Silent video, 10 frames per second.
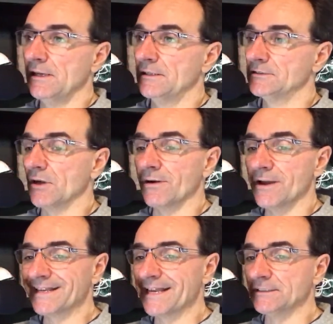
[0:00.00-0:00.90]
So,
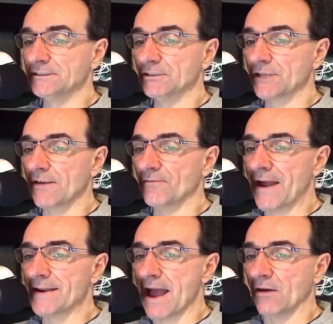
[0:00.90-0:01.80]
again, still trying to
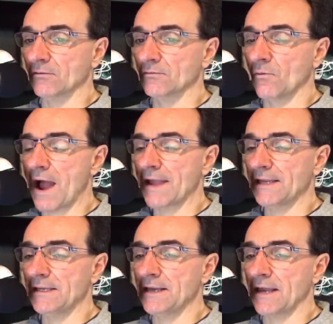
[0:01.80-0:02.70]
find out why
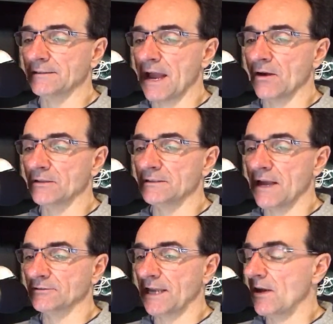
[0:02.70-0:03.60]
EA now
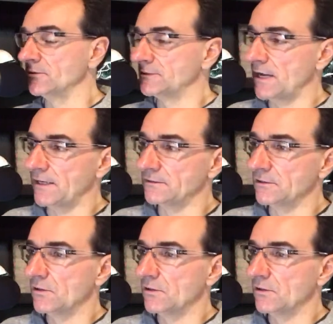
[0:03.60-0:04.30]
Teote.